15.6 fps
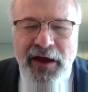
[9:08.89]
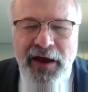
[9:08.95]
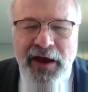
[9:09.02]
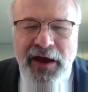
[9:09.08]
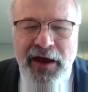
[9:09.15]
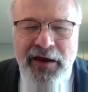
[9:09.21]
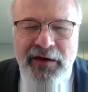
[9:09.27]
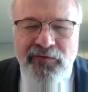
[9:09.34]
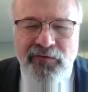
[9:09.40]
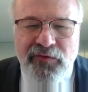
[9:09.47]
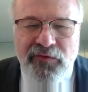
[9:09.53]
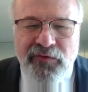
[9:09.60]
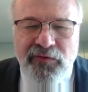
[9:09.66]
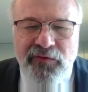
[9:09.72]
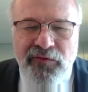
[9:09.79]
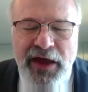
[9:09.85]
And
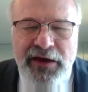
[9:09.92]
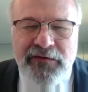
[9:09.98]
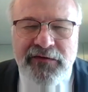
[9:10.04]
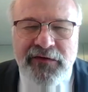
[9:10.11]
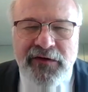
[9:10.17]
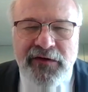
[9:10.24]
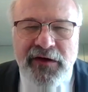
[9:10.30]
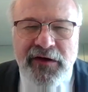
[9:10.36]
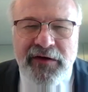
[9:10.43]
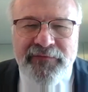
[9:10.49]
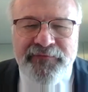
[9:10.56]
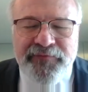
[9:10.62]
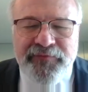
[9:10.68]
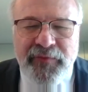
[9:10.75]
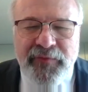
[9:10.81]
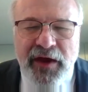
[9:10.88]
with that,
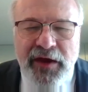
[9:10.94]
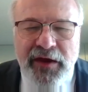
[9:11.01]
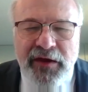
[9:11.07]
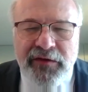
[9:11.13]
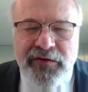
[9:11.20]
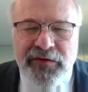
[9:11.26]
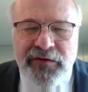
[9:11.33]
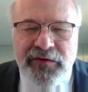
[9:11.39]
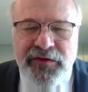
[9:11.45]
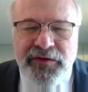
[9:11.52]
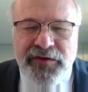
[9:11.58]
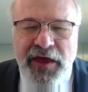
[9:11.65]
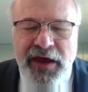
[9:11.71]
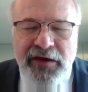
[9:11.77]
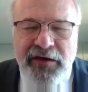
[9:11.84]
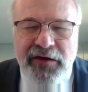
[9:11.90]
I
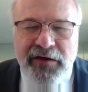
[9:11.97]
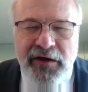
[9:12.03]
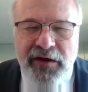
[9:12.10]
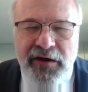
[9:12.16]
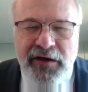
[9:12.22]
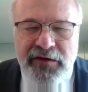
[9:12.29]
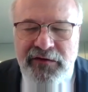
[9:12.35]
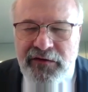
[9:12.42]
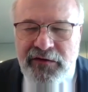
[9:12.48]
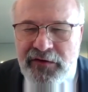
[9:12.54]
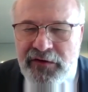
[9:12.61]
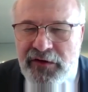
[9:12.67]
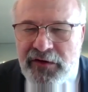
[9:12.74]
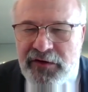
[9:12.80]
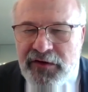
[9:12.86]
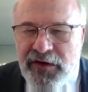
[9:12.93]
thank
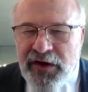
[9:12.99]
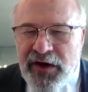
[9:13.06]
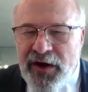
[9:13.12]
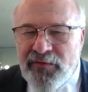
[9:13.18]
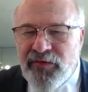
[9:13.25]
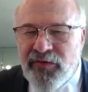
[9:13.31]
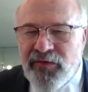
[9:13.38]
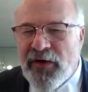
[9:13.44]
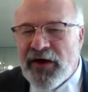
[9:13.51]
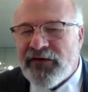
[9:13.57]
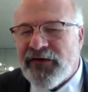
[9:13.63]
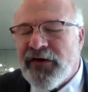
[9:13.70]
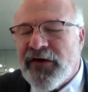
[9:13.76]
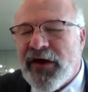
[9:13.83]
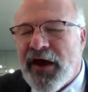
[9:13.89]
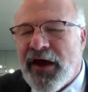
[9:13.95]
Dean
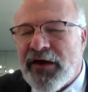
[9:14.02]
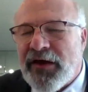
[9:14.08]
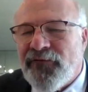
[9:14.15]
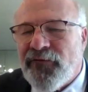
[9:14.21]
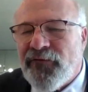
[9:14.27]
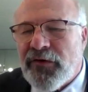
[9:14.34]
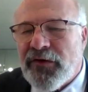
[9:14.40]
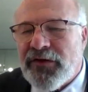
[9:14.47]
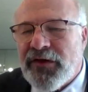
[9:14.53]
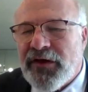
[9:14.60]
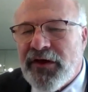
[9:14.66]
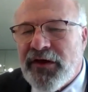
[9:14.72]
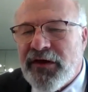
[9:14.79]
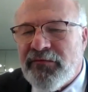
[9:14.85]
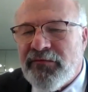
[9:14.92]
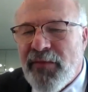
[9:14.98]
Abramovsky and for
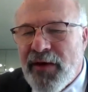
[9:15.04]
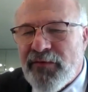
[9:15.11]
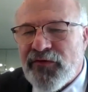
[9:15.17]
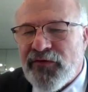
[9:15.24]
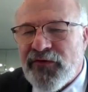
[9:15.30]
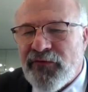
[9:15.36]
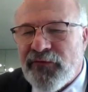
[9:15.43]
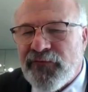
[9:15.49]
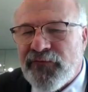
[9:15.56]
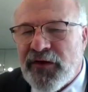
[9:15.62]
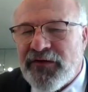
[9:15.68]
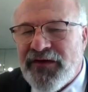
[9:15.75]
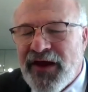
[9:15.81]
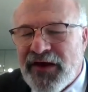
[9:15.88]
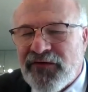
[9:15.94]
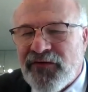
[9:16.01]
the members of the
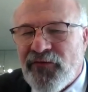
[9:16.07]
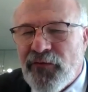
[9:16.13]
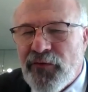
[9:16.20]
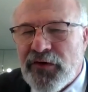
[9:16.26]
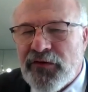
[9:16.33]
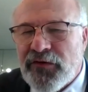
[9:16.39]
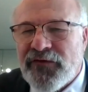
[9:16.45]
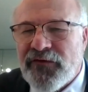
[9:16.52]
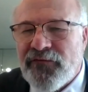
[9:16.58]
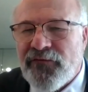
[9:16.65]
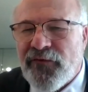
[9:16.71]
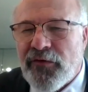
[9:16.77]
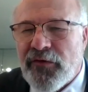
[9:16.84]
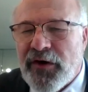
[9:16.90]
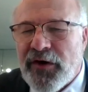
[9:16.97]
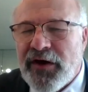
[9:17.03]
task force
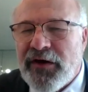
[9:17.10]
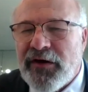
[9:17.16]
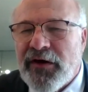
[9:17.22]
for a